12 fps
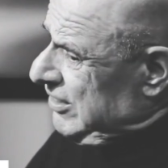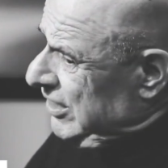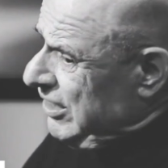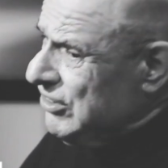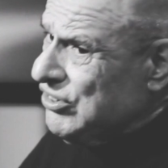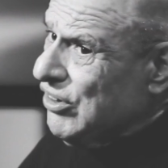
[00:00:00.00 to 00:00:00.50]

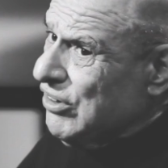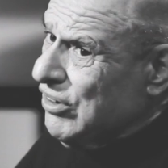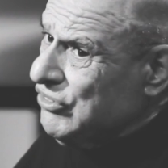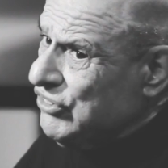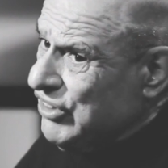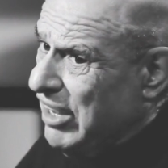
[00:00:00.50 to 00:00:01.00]
these
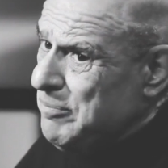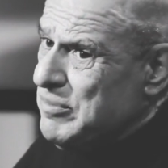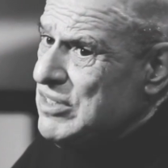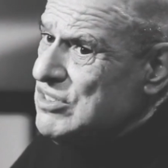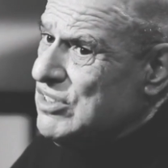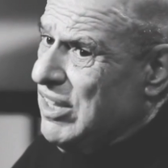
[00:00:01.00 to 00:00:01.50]
are
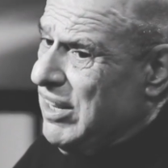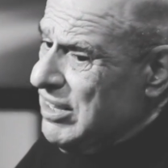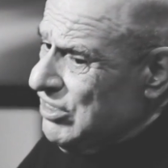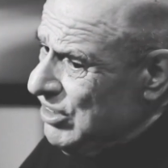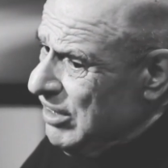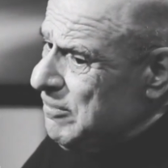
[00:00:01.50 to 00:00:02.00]
statements that
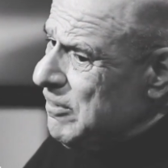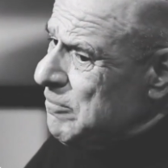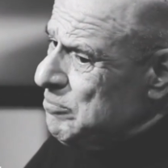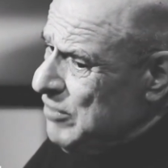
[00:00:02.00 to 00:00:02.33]
I think